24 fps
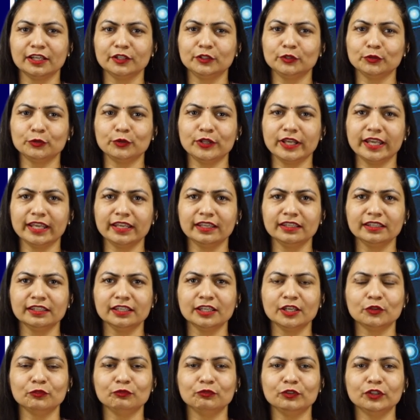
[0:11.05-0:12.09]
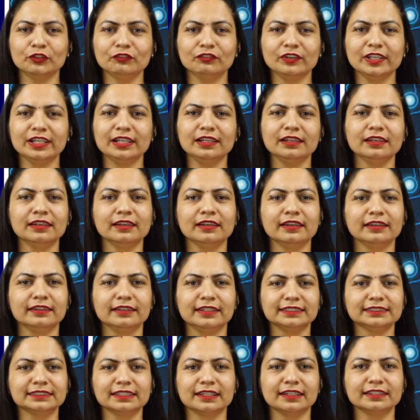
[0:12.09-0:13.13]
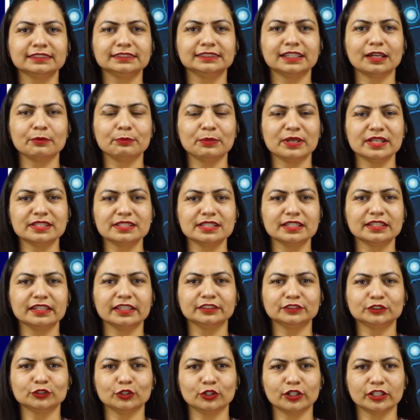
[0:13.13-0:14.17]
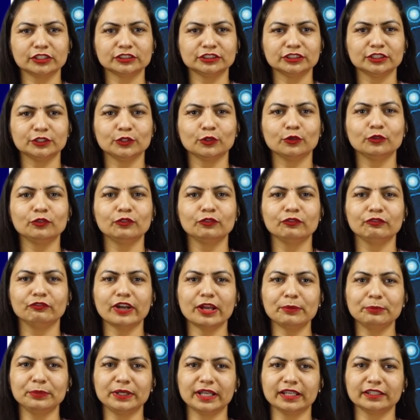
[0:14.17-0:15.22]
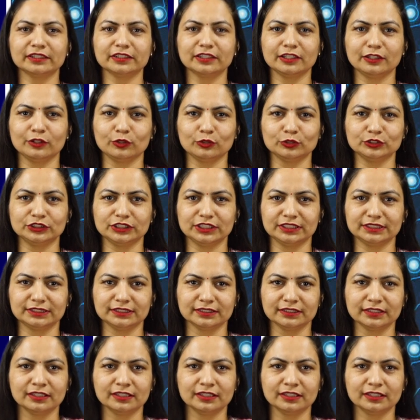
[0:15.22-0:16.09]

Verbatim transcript: Today we will discuss the basic introduction of web technologies.